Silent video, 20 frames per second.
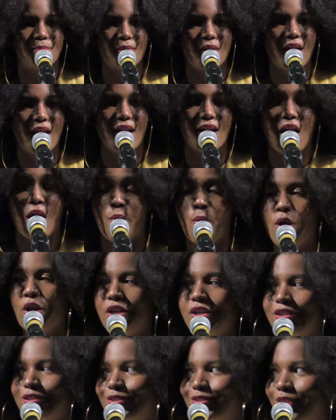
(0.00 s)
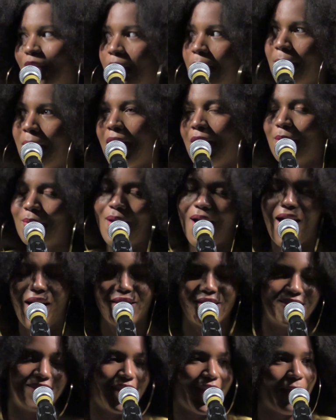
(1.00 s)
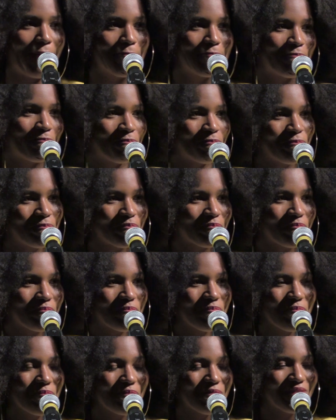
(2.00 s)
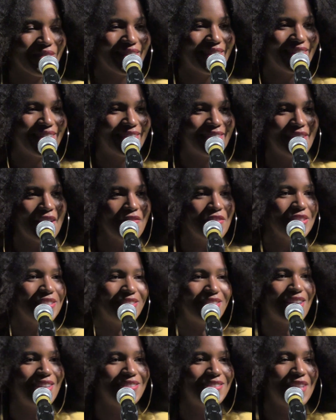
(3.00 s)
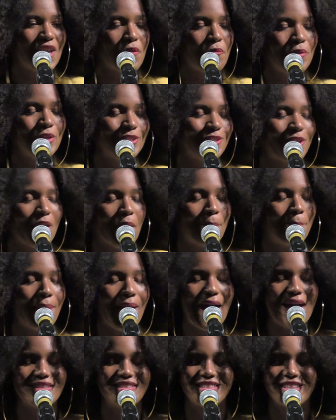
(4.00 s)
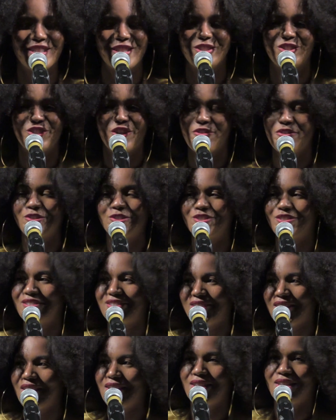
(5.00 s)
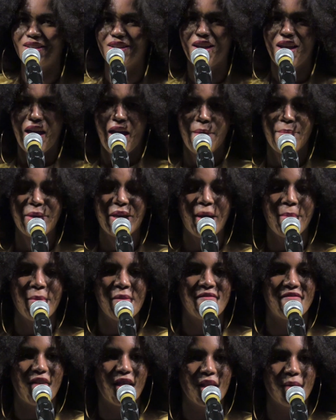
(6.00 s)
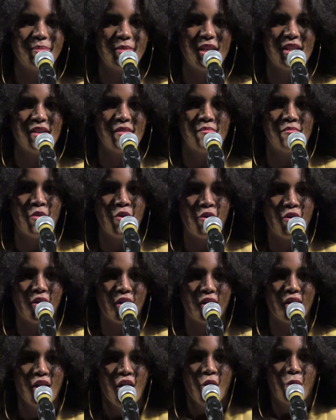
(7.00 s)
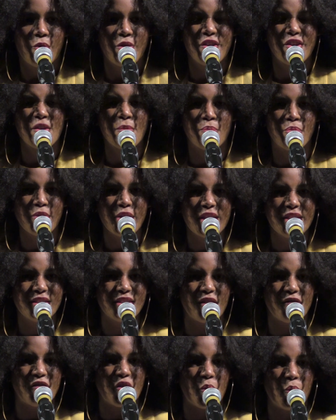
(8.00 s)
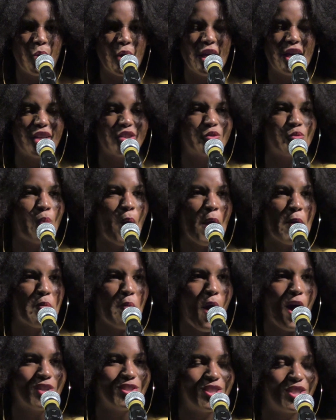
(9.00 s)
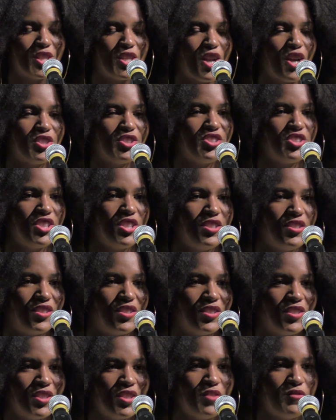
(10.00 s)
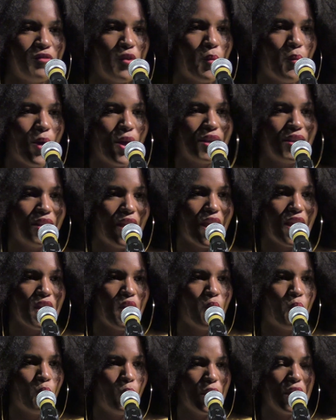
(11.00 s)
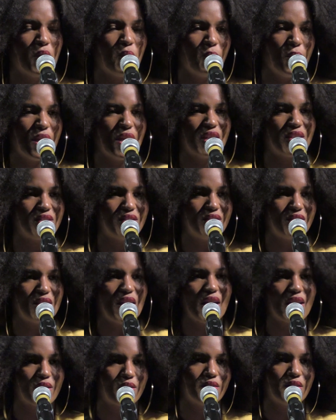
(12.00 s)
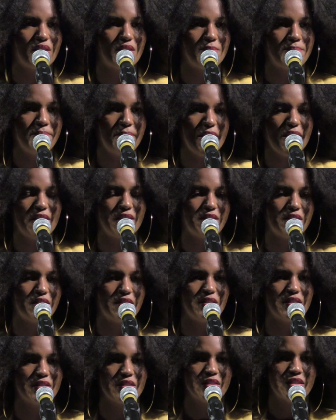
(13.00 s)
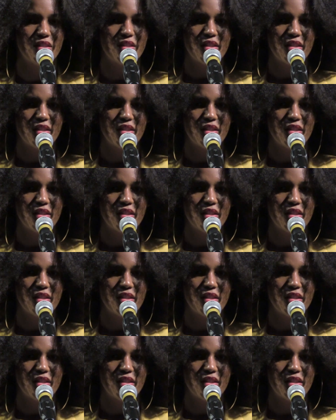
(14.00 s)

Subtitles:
blade. I wanted to start my own holiday. And on every Sunday, we shall bask in each other's skin and become enveloped in a moor where the debris of the week is whitewashed in our sheets. And just for one day a week, we can settle in peace.